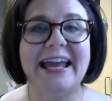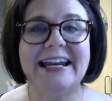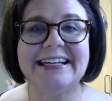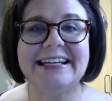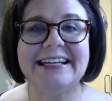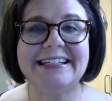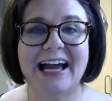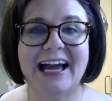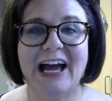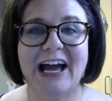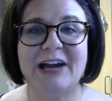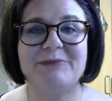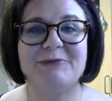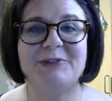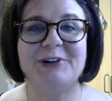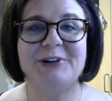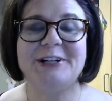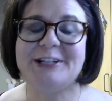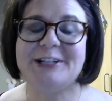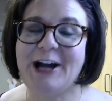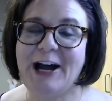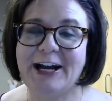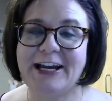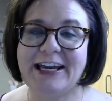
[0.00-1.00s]
anytime we're
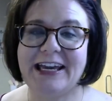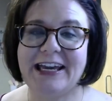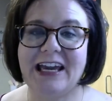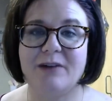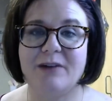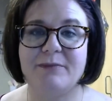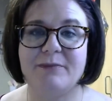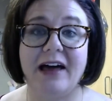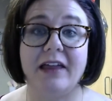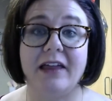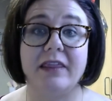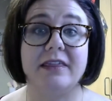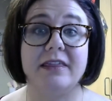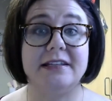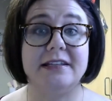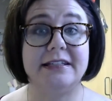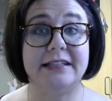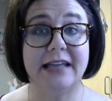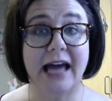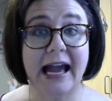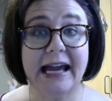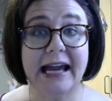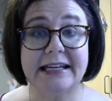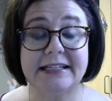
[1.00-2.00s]
talking about the
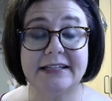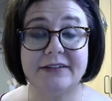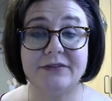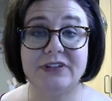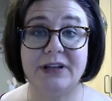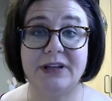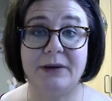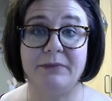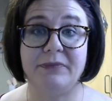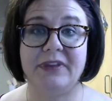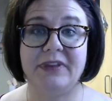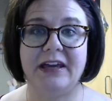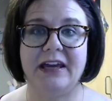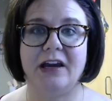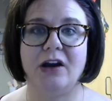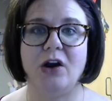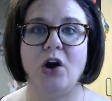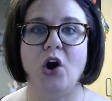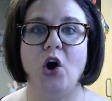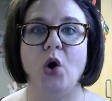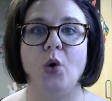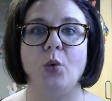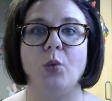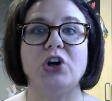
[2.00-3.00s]
size of something,
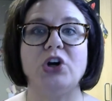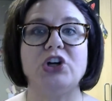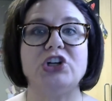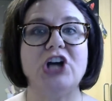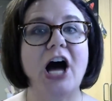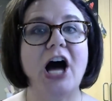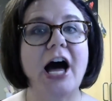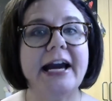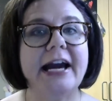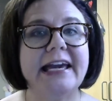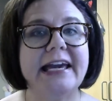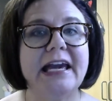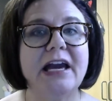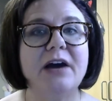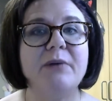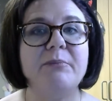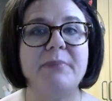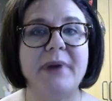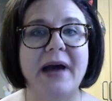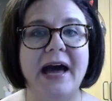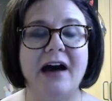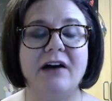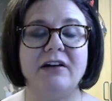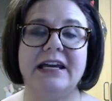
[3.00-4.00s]
we're talking
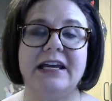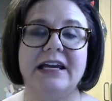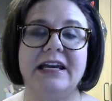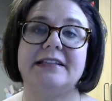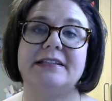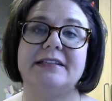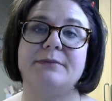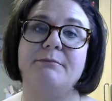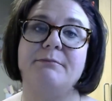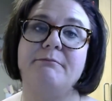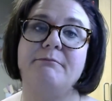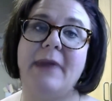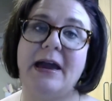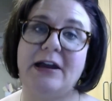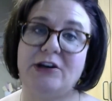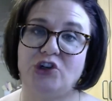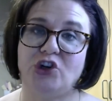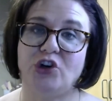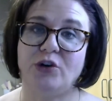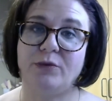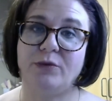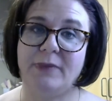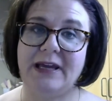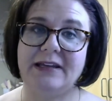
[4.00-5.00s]
about its
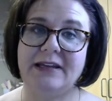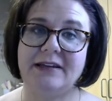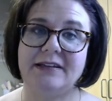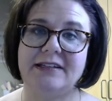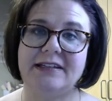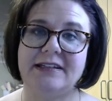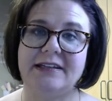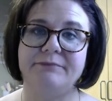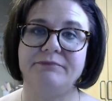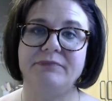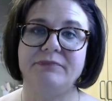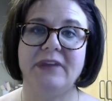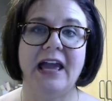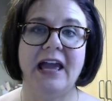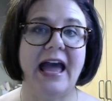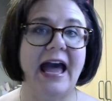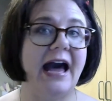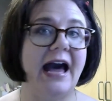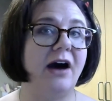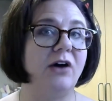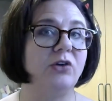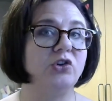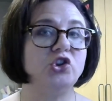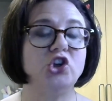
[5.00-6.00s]
measurement.
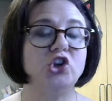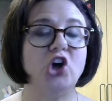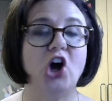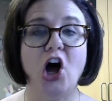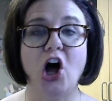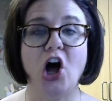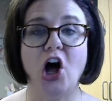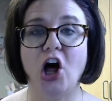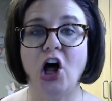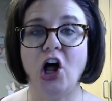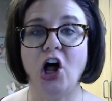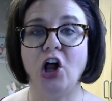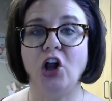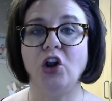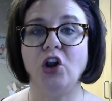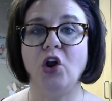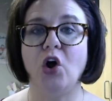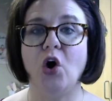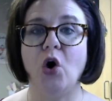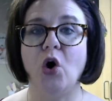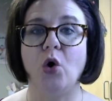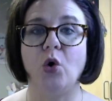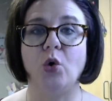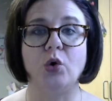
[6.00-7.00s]
How tall,
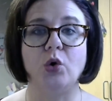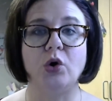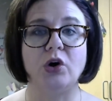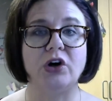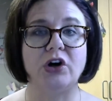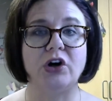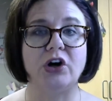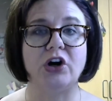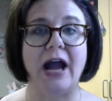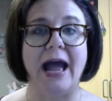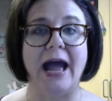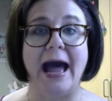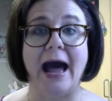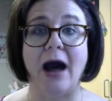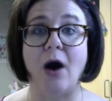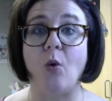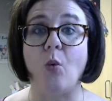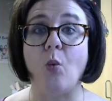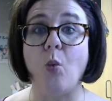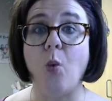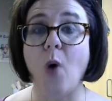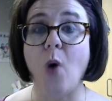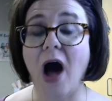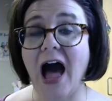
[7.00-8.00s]
or how
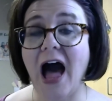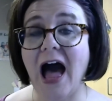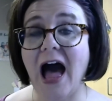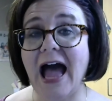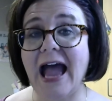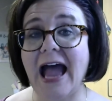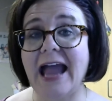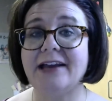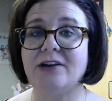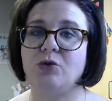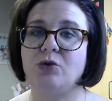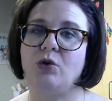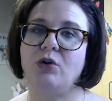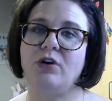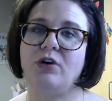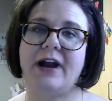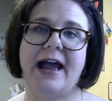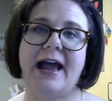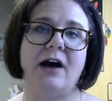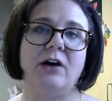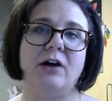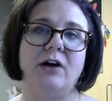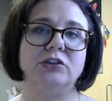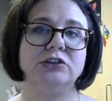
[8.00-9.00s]
wide, or
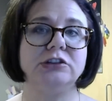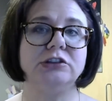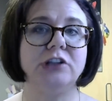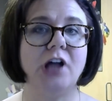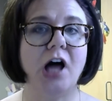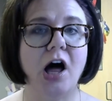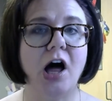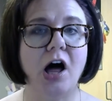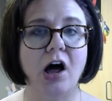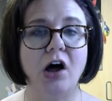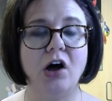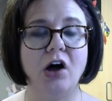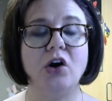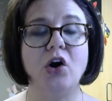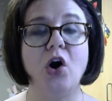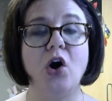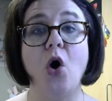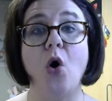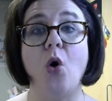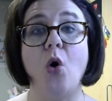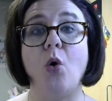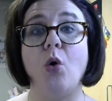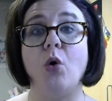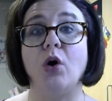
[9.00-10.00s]
how long,
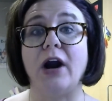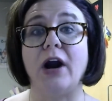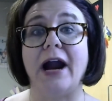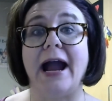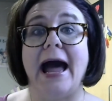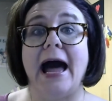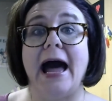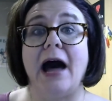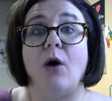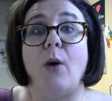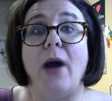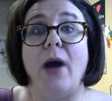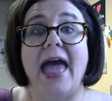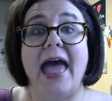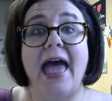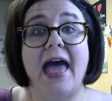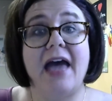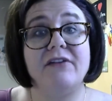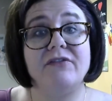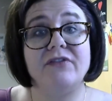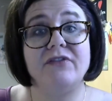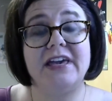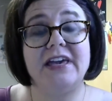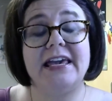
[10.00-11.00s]
or how
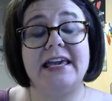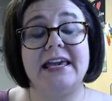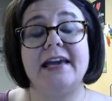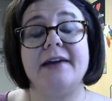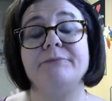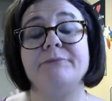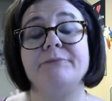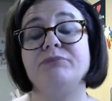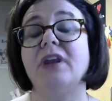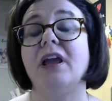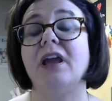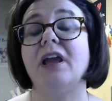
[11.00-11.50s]
heavy.